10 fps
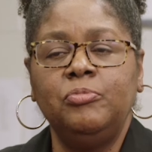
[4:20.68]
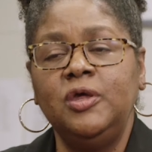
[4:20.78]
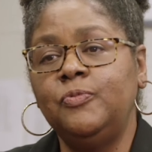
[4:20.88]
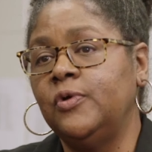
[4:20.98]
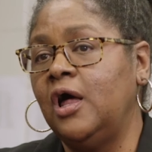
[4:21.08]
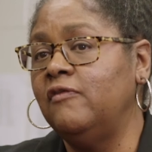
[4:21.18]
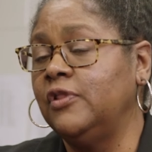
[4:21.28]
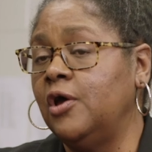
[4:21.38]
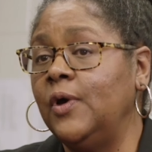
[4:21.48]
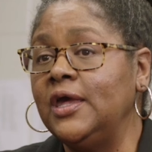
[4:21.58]
people of
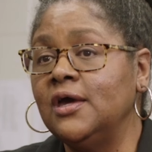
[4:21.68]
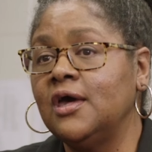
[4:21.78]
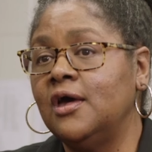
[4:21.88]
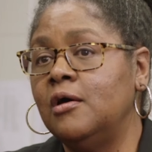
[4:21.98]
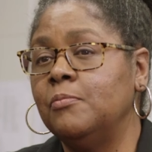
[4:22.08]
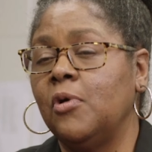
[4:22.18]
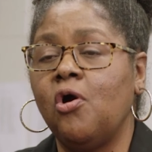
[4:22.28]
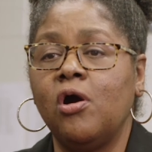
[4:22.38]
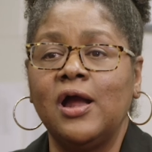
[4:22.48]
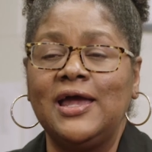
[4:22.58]
low income
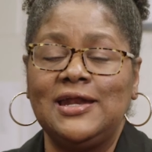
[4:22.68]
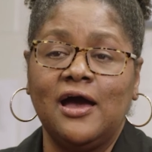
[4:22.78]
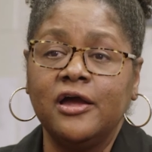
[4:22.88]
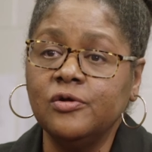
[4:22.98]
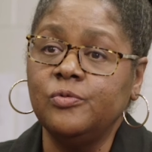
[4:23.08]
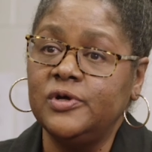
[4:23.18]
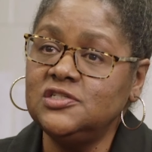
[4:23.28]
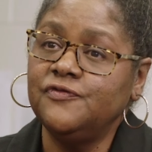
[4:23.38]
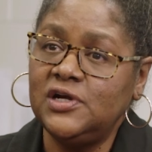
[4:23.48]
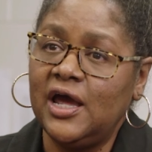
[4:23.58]
are at higher
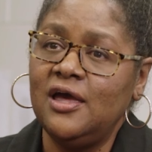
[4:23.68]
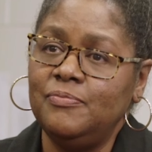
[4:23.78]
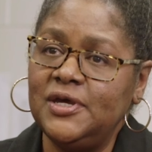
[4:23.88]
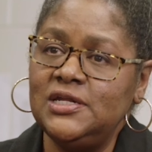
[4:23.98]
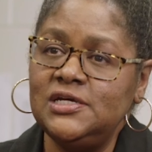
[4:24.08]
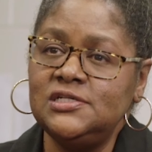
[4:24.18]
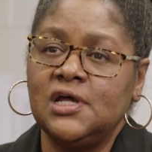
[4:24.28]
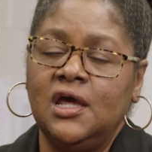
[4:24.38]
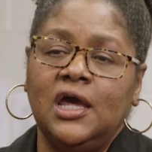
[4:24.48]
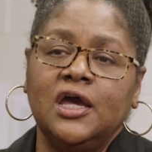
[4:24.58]
risk for
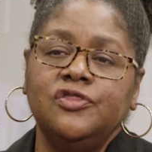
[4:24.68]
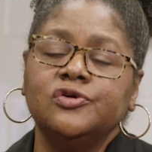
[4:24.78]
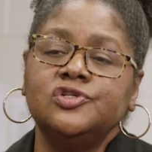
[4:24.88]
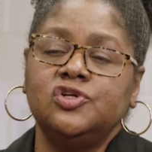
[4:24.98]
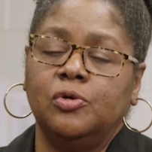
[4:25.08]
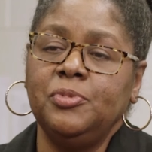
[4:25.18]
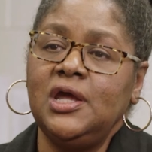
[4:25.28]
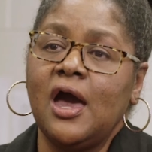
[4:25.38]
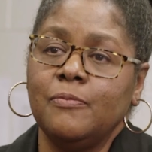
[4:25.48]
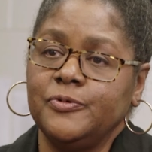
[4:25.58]
diabetes. And there are so
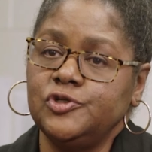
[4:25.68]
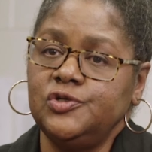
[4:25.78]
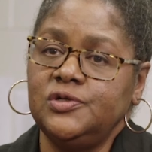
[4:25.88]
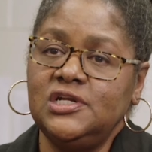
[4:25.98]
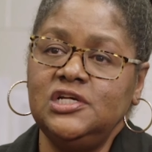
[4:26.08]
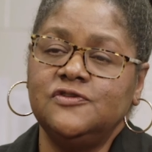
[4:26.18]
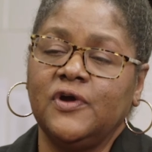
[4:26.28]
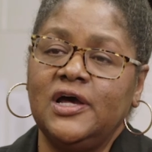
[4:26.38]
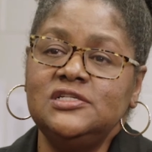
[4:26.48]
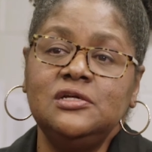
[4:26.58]
many opportunities
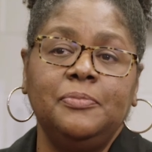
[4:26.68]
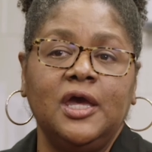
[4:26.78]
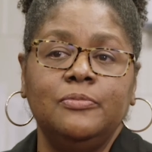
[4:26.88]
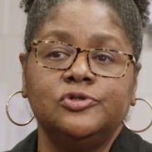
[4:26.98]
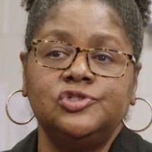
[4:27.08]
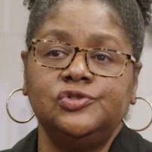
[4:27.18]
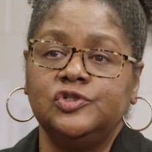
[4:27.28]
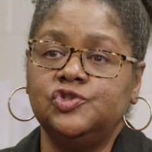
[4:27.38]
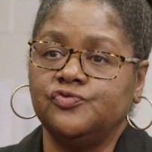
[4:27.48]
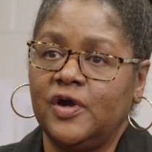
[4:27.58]
for us to be able to
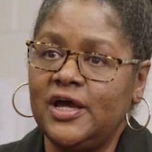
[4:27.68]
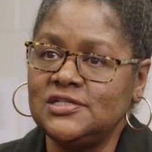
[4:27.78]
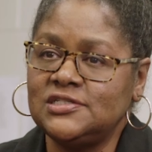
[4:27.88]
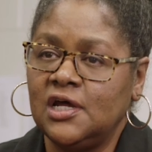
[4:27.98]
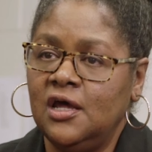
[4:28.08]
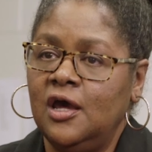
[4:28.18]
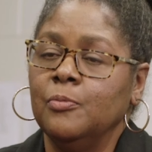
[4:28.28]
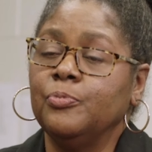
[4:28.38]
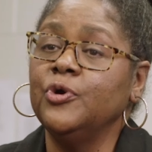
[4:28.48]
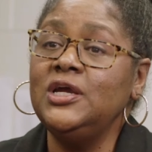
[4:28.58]
address
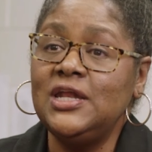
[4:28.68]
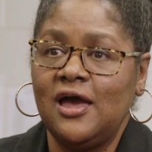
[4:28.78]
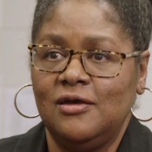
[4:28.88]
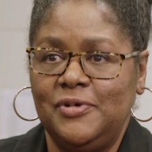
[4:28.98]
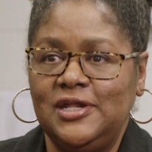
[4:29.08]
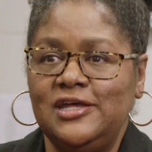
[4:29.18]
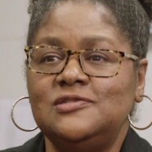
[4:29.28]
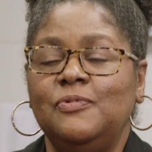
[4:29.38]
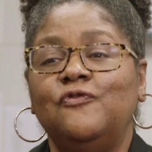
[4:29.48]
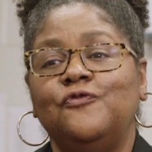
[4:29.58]

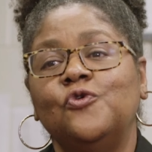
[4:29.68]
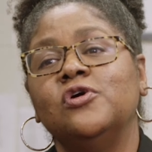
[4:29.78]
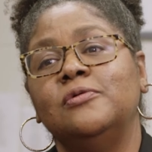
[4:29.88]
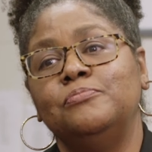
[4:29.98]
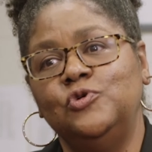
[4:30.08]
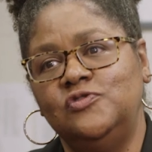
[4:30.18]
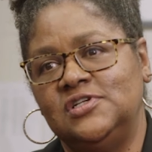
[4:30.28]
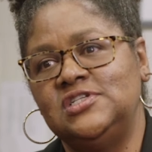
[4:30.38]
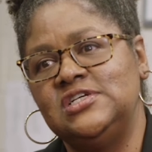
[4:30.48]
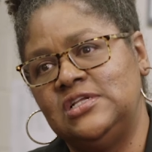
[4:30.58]
pre-diabetes before it moves
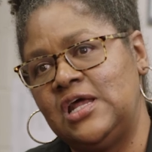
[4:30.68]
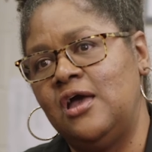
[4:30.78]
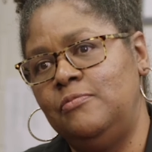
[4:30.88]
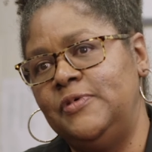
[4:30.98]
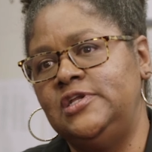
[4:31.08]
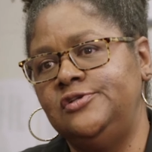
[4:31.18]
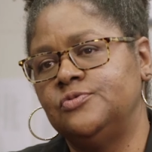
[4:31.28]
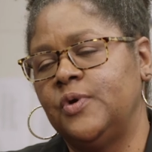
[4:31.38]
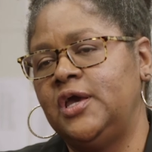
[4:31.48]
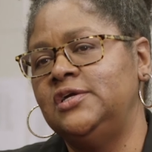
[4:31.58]
into the
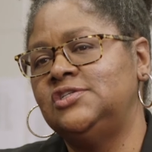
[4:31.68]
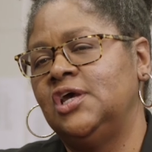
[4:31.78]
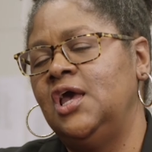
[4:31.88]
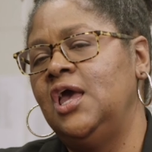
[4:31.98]
diabetes range.